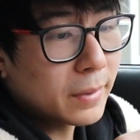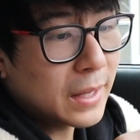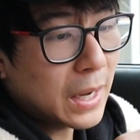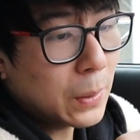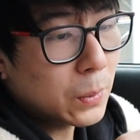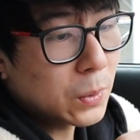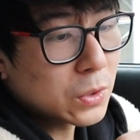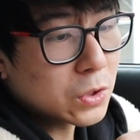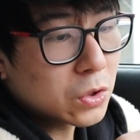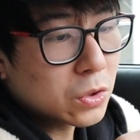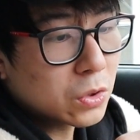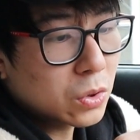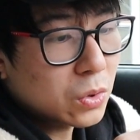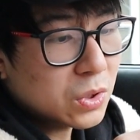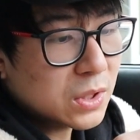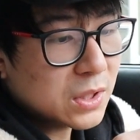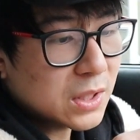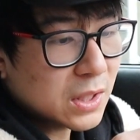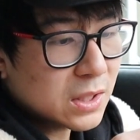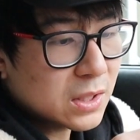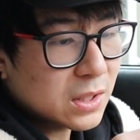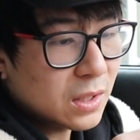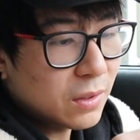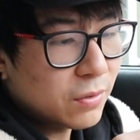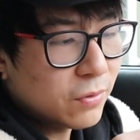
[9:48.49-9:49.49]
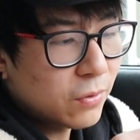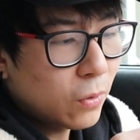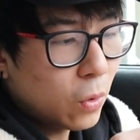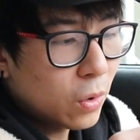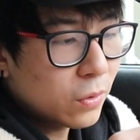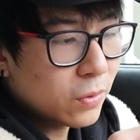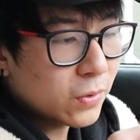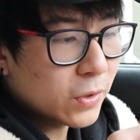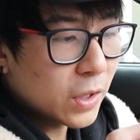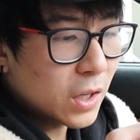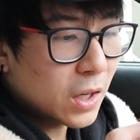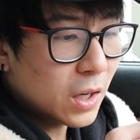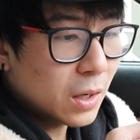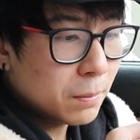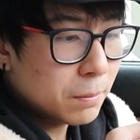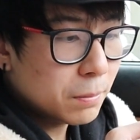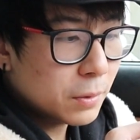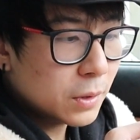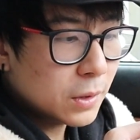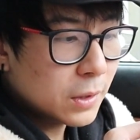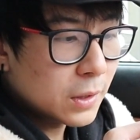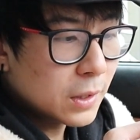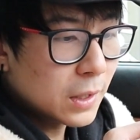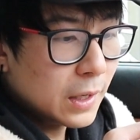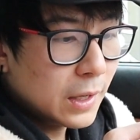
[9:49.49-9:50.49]
That was $264 for the
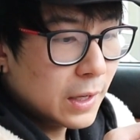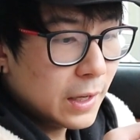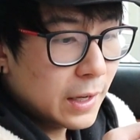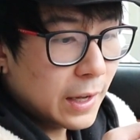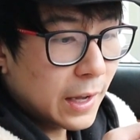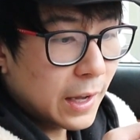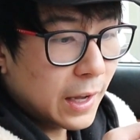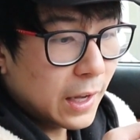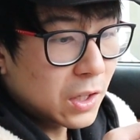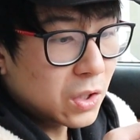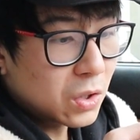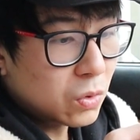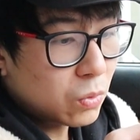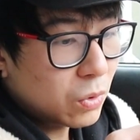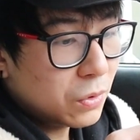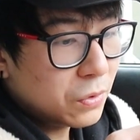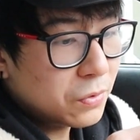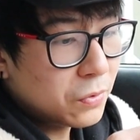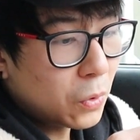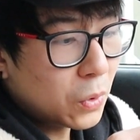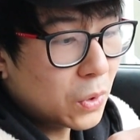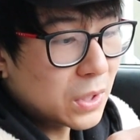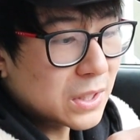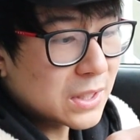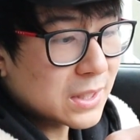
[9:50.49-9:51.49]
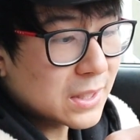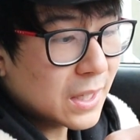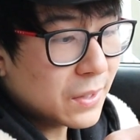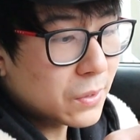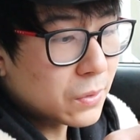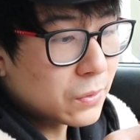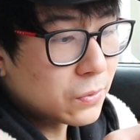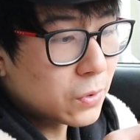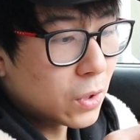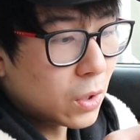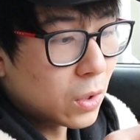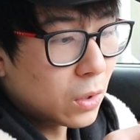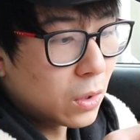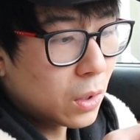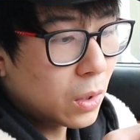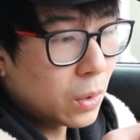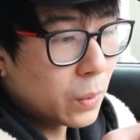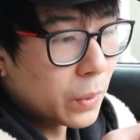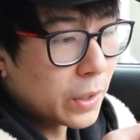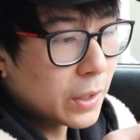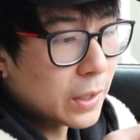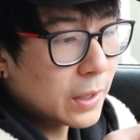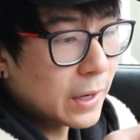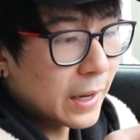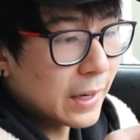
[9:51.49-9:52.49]
upper and $347 for the lower.